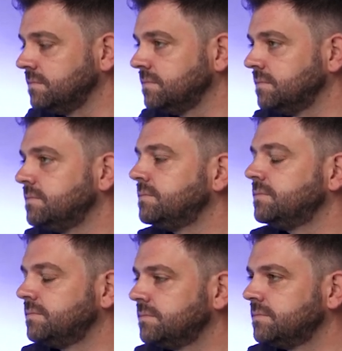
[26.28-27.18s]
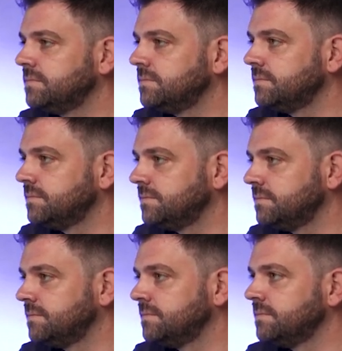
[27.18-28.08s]

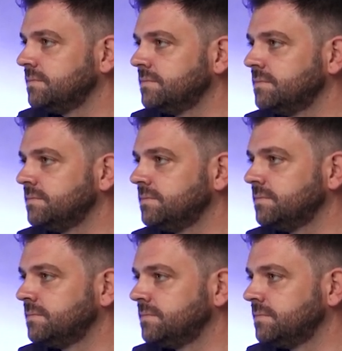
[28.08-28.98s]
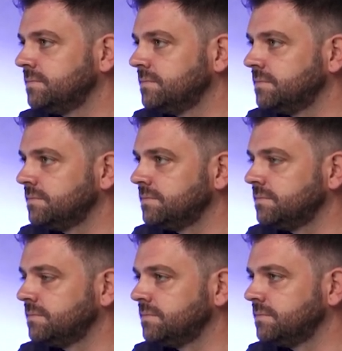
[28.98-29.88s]
The person shown says nothing.